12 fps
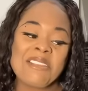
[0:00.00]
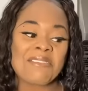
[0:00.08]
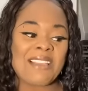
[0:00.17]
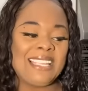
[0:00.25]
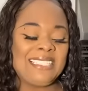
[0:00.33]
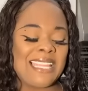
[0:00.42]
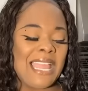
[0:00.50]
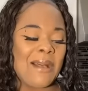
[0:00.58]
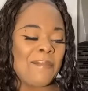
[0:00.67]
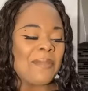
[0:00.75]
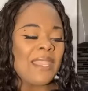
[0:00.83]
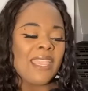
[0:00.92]
right now.
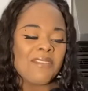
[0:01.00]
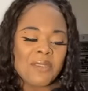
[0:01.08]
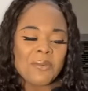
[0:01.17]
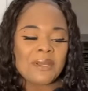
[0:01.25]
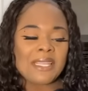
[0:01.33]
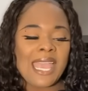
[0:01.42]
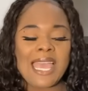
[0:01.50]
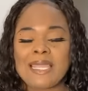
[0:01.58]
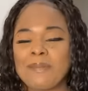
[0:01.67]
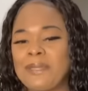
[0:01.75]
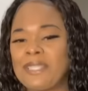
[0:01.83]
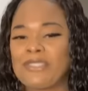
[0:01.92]
If you want to
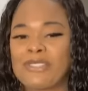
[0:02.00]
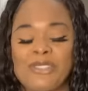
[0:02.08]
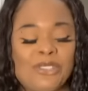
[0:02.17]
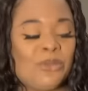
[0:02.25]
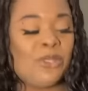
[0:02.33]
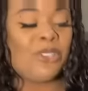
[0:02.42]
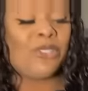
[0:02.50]
add a pinch or two of